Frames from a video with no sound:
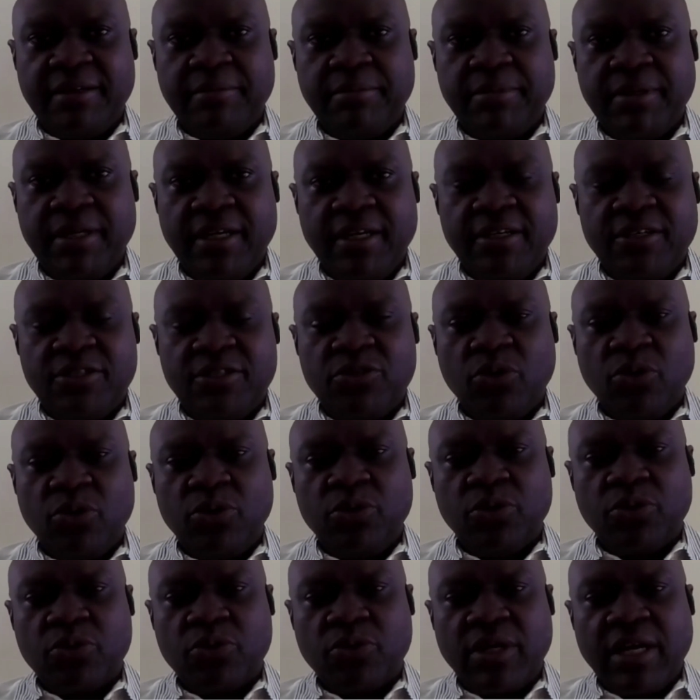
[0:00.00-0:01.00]
them. So
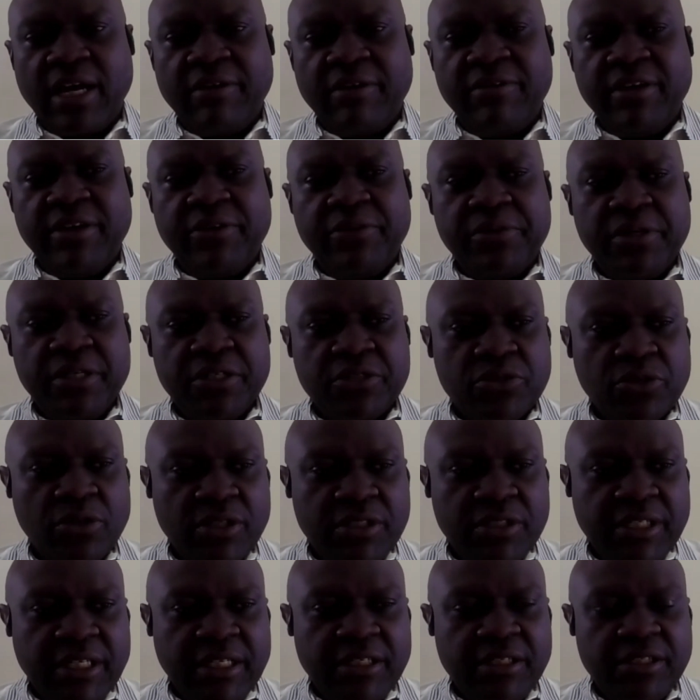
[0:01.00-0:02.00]
you could have a
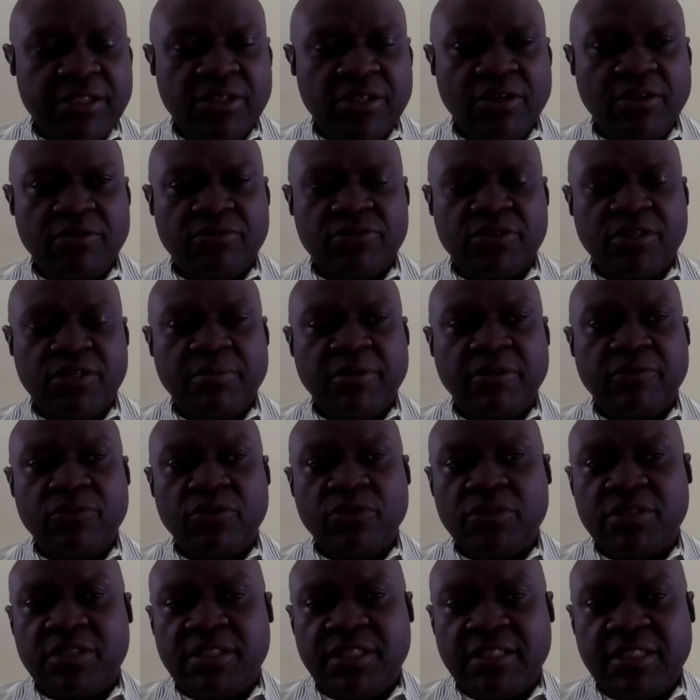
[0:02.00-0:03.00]
resurgence of some of
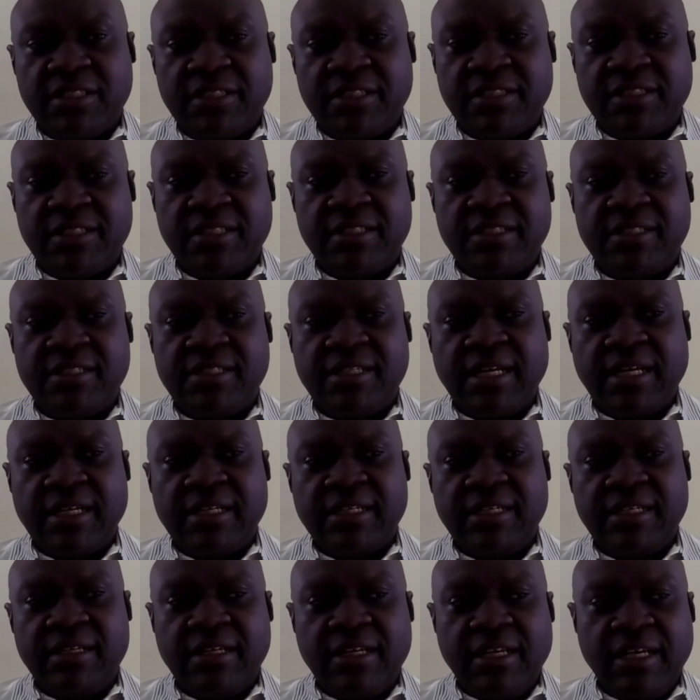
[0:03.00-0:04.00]
those diseases
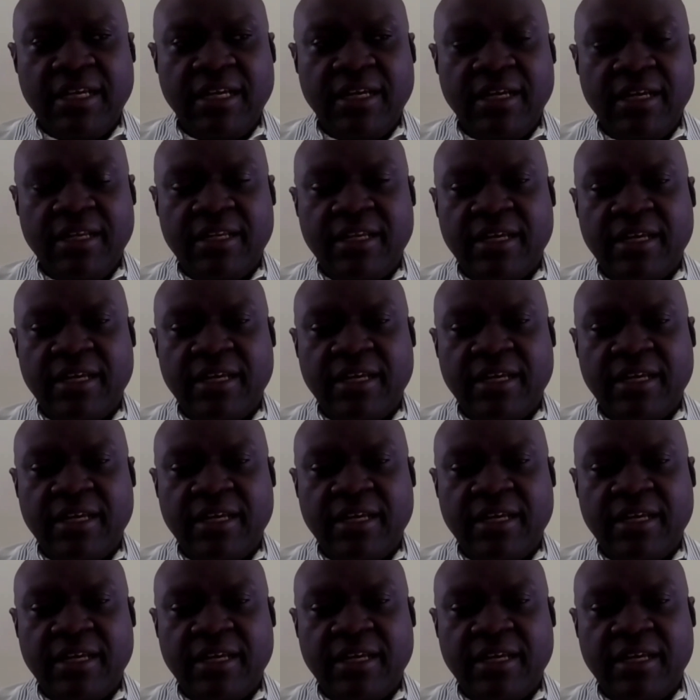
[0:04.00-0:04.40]
that they